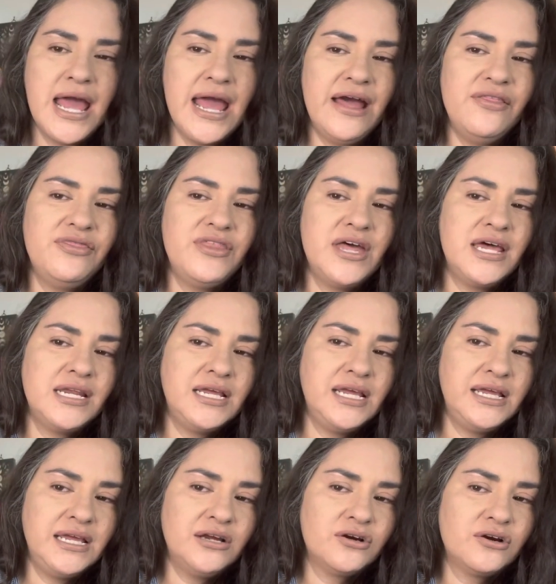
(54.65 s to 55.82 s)
and then
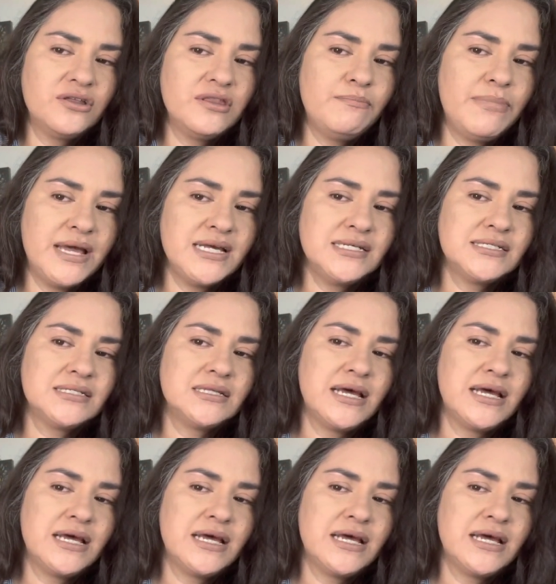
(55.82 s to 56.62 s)
here, the base